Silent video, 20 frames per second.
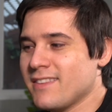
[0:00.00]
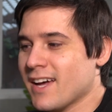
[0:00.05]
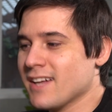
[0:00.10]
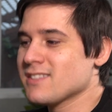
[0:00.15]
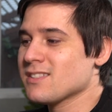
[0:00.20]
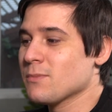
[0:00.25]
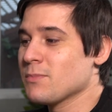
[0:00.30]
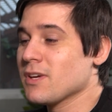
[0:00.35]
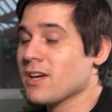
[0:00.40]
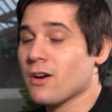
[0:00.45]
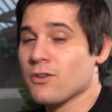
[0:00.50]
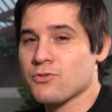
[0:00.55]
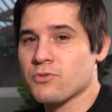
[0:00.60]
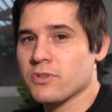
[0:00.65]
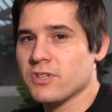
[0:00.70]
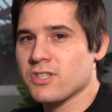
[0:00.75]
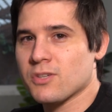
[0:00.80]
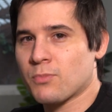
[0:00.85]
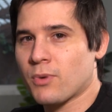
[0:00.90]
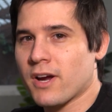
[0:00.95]
That's something I was
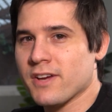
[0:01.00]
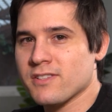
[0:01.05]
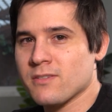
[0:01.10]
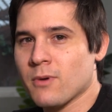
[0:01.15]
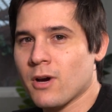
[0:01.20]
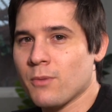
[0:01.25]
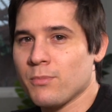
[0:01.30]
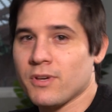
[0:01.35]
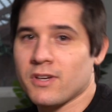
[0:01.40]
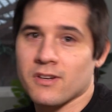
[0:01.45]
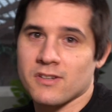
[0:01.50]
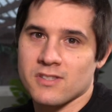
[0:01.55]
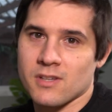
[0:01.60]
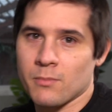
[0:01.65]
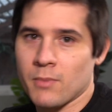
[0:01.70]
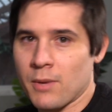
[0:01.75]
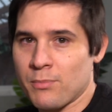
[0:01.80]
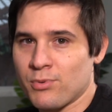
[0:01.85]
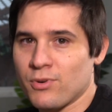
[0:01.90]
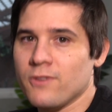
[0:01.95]
really surprised about because at
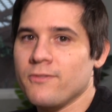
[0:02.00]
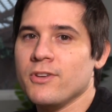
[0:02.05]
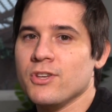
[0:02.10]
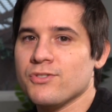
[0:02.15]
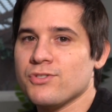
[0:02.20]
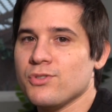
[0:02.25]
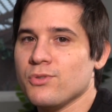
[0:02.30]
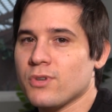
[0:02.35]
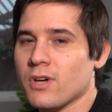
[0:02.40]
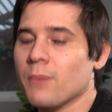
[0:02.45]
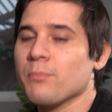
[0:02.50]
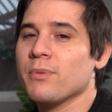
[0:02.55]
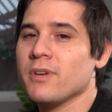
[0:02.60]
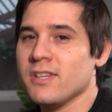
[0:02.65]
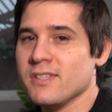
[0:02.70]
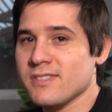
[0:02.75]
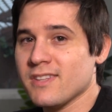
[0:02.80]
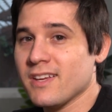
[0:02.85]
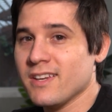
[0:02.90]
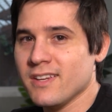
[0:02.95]
my previous two
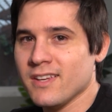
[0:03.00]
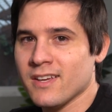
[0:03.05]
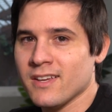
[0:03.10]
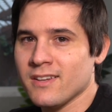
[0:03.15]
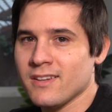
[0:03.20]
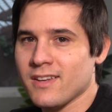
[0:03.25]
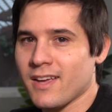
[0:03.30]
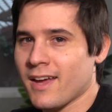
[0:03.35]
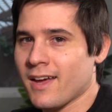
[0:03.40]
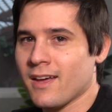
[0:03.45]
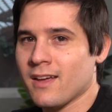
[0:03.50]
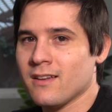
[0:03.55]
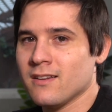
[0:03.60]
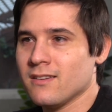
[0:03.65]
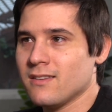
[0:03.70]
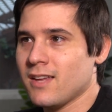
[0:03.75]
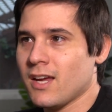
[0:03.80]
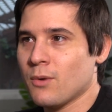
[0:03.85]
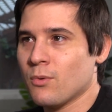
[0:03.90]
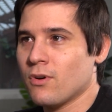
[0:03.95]
companies they did,
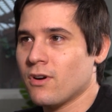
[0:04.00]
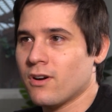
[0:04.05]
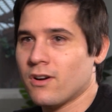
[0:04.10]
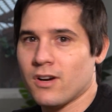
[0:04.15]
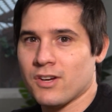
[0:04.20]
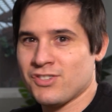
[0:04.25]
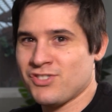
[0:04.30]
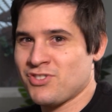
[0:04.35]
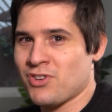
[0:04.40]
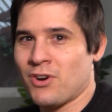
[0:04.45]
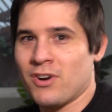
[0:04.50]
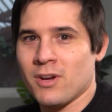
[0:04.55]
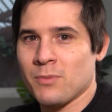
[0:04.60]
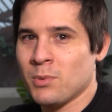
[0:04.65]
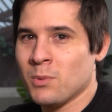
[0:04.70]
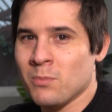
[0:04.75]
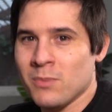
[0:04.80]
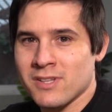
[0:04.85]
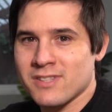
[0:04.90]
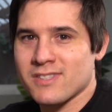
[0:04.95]
and they were a startup,
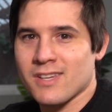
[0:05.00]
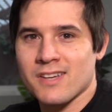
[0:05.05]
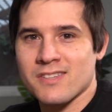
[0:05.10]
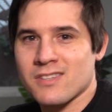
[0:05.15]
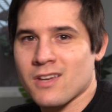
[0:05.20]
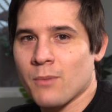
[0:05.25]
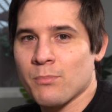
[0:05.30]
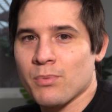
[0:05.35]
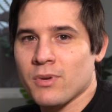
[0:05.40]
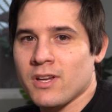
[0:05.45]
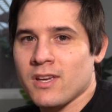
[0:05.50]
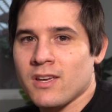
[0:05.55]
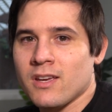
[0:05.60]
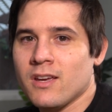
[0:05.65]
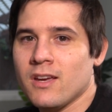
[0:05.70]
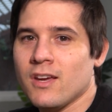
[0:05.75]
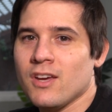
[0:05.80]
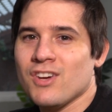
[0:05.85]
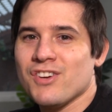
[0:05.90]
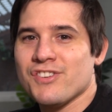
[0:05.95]
a mid-sized
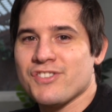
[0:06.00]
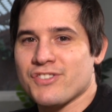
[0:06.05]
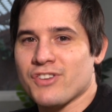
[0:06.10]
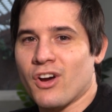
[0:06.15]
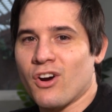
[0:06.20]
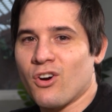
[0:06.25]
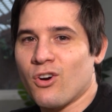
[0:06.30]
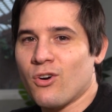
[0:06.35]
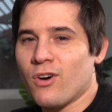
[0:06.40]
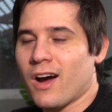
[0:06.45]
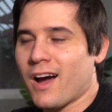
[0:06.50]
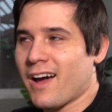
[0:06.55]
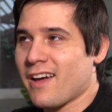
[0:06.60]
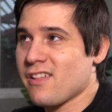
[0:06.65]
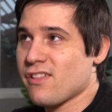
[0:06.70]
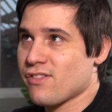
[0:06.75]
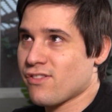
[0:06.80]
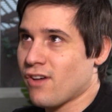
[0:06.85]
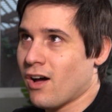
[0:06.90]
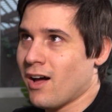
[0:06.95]
company. So I
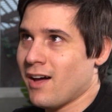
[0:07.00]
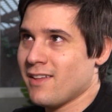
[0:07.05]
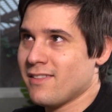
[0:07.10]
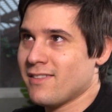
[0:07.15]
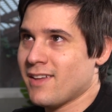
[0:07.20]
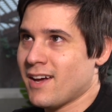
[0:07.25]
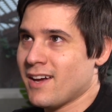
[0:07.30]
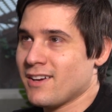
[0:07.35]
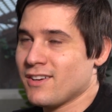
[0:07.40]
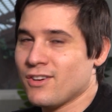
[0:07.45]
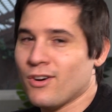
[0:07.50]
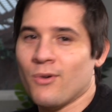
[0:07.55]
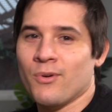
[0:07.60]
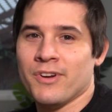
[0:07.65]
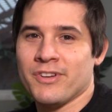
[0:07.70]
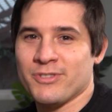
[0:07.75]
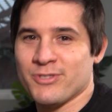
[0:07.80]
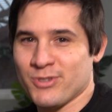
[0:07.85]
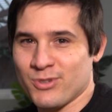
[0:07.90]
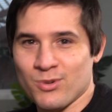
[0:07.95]
thought that
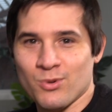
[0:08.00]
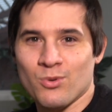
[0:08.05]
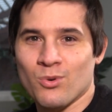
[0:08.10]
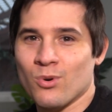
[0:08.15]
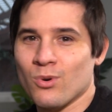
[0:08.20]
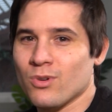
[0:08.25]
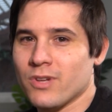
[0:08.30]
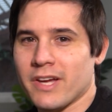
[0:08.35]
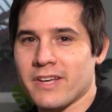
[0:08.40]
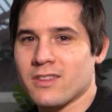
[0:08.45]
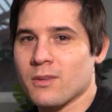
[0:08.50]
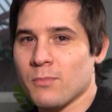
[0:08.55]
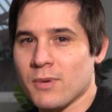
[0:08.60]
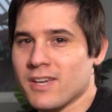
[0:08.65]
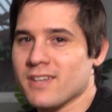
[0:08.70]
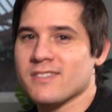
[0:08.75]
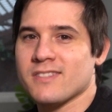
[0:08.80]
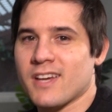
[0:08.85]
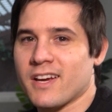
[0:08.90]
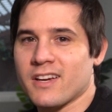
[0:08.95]
going to Google, like the
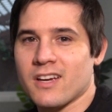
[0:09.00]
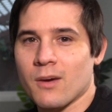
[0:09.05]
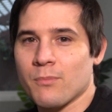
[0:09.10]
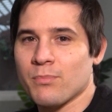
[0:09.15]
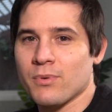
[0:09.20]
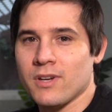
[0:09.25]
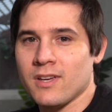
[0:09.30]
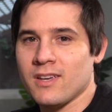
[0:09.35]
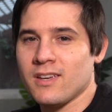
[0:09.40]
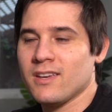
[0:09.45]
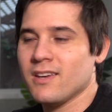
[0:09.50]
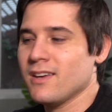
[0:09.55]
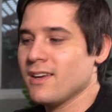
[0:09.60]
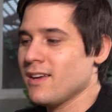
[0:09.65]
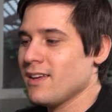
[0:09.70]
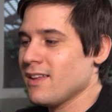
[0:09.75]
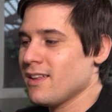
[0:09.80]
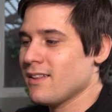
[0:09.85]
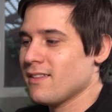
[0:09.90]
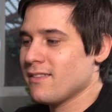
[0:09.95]
biggest tech company,
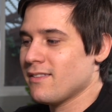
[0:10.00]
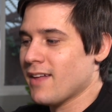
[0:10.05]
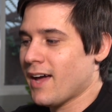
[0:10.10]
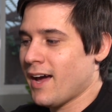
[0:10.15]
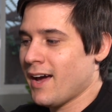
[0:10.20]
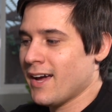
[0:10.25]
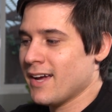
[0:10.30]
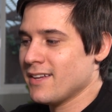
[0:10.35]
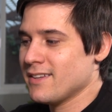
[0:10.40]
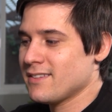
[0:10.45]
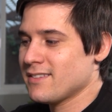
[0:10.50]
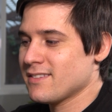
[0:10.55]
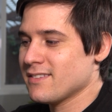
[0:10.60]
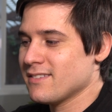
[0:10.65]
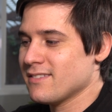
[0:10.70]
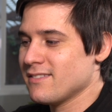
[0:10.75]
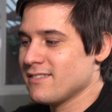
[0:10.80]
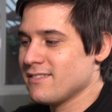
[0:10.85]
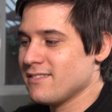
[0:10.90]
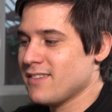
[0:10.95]
that
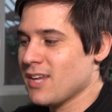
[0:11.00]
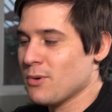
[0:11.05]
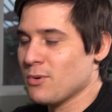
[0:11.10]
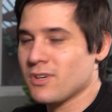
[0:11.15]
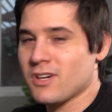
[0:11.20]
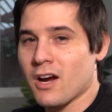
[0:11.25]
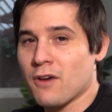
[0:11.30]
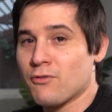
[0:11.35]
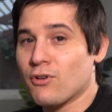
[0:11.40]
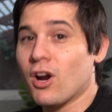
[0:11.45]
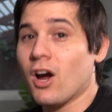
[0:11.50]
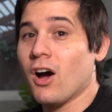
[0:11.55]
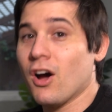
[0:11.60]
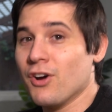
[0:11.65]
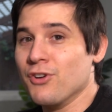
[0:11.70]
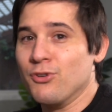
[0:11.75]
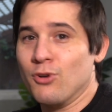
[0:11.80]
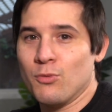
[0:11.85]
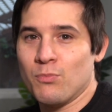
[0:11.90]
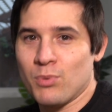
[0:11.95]
they would cover one
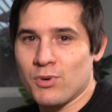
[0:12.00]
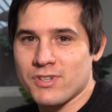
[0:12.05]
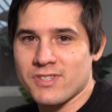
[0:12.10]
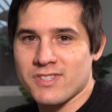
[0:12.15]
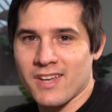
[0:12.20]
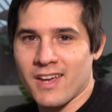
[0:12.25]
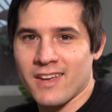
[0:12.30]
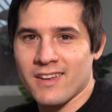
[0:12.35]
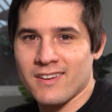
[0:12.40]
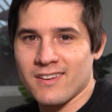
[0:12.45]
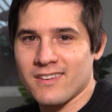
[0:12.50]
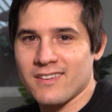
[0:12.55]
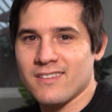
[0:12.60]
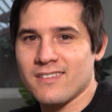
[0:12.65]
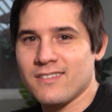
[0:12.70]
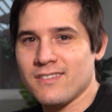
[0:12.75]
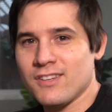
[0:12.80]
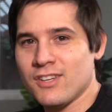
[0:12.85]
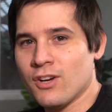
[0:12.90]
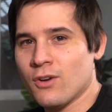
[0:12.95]
hundred percent,
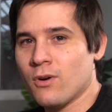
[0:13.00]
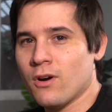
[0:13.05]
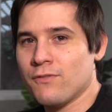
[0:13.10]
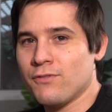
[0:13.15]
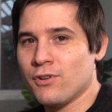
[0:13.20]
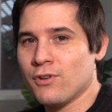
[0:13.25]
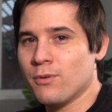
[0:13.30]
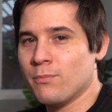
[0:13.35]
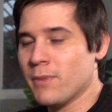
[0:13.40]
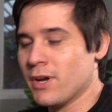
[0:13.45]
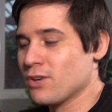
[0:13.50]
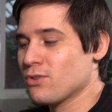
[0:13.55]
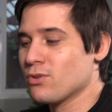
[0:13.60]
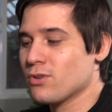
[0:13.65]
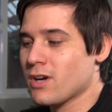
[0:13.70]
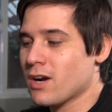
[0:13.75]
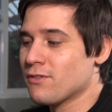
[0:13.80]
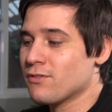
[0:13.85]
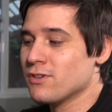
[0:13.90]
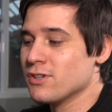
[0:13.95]
you know, of your medical
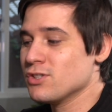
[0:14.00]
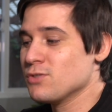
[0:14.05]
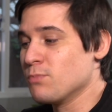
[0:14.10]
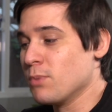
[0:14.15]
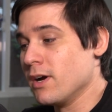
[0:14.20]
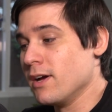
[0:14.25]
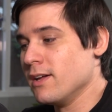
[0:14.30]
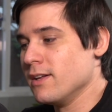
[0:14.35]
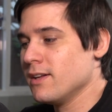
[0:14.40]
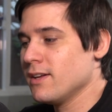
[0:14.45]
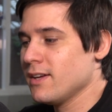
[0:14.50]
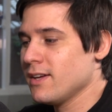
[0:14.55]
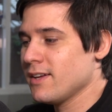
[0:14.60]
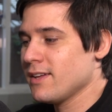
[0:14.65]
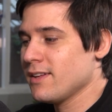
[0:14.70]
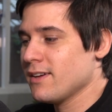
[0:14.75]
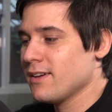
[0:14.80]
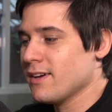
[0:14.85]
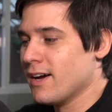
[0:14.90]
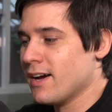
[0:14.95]
coverage, but
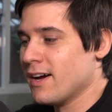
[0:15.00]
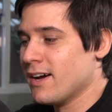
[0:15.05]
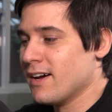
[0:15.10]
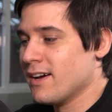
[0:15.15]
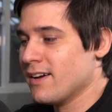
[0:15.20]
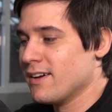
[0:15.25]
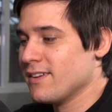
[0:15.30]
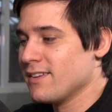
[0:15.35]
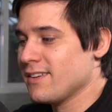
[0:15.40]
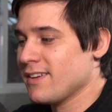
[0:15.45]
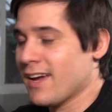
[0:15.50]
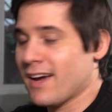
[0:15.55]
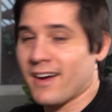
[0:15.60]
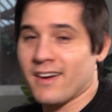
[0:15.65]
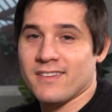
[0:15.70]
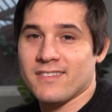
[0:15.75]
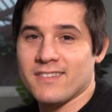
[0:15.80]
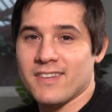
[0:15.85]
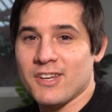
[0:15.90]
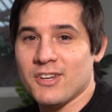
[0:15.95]
Uh, yeah,
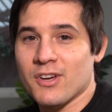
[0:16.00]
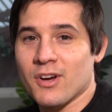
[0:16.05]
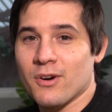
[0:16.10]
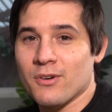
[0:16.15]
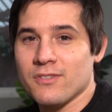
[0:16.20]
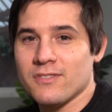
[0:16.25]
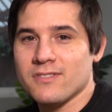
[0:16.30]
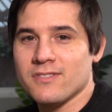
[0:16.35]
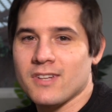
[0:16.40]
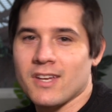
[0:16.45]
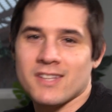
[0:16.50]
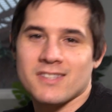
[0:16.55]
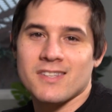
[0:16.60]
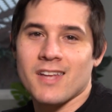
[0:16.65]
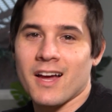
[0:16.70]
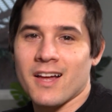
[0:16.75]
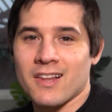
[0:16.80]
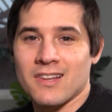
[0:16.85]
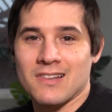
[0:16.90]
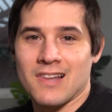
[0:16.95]
they don't. It's
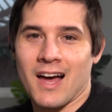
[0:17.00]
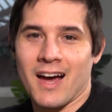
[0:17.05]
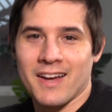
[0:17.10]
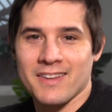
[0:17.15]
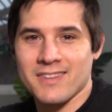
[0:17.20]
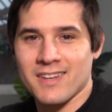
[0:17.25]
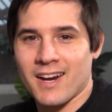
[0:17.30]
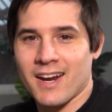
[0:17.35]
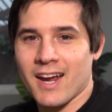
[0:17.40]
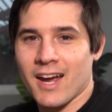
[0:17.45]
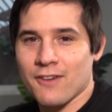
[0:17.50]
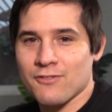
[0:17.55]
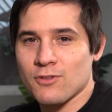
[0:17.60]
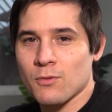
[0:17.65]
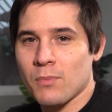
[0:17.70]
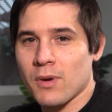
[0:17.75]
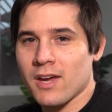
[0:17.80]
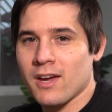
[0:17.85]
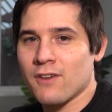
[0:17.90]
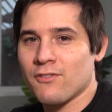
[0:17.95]
not a lot that I have to
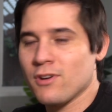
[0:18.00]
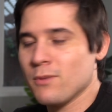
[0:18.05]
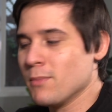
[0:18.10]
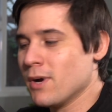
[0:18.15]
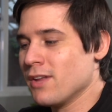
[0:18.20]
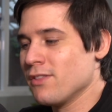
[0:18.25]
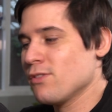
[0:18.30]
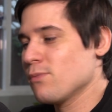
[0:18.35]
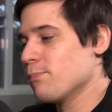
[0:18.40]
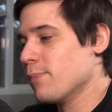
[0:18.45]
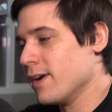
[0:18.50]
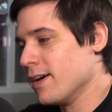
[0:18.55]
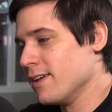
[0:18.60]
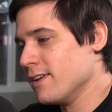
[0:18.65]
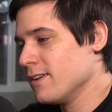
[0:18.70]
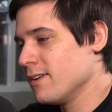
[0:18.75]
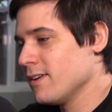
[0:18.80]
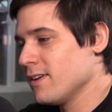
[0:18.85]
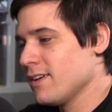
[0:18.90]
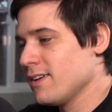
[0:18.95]
pay every month,
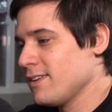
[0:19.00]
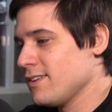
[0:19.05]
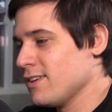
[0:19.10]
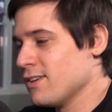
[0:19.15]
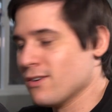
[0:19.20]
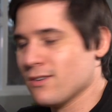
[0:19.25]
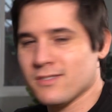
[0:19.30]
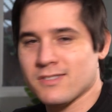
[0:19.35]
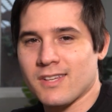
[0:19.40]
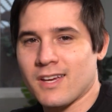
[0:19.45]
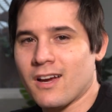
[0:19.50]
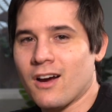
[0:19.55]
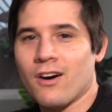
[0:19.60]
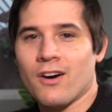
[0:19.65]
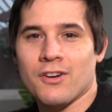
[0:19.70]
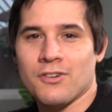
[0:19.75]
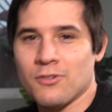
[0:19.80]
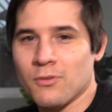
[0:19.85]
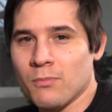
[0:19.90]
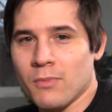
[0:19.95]
but you know, it's like a
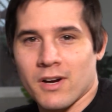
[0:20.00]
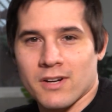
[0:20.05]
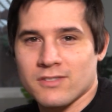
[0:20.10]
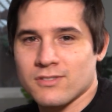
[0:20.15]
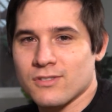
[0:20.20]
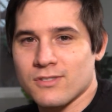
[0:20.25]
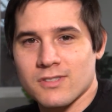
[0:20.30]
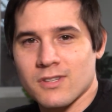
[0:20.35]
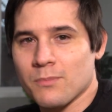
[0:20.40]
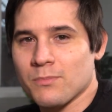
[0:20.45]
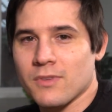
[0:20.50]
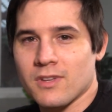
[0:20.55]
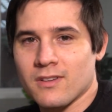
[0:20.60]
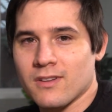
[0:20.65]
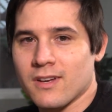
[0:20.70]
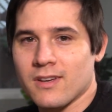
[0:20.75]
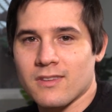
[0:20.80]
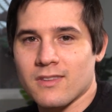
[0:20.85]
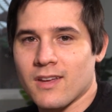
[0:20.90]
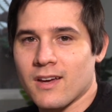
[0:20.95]
hundred bucks or something like